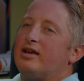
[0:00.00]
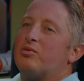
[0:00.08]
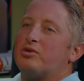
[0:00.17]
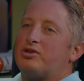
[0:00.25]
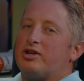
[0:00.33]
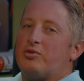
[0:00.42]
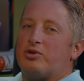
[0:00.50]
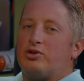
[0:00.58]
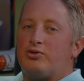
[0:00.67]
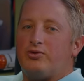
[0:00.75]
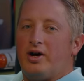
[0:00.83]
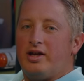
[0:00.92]
It was it was
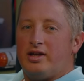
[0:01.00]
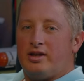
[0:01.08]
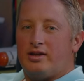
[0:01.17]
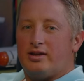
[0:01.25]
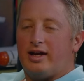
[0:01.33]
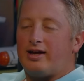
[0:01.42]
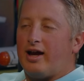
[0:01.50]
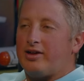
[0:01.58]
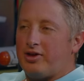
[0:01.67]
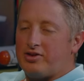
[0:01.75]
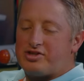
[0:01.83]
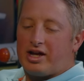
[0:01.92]
fun. I, I
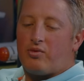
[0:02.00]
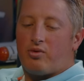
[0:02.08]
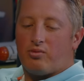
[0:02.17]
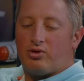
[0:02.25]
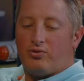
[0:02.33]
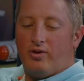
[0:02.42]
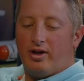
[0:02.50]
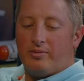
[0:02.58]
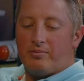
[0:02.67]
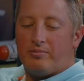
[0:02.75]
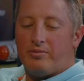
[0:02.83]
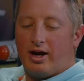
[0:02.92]
thought the second one was
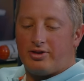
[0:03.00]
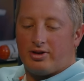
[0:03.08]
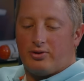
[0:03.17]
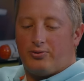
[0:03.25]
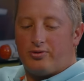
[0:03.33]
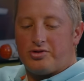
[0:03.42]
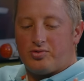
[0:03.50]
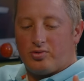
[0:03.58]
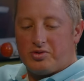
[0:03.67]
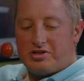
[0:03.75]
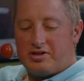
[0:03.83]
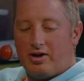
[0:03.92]
fun. I thought the first one
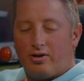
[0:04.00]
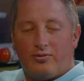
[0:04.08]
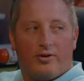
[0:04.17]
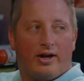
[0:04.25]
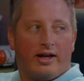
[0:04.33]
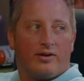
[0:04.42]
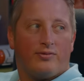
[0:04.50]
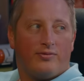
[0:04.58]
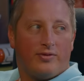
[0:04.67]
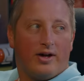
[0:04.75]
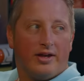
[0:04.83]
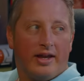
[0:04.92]
was terrifying,
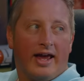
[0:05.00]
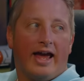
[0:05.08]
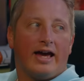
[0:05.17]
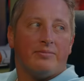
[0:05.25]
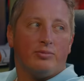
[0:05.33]
fun, and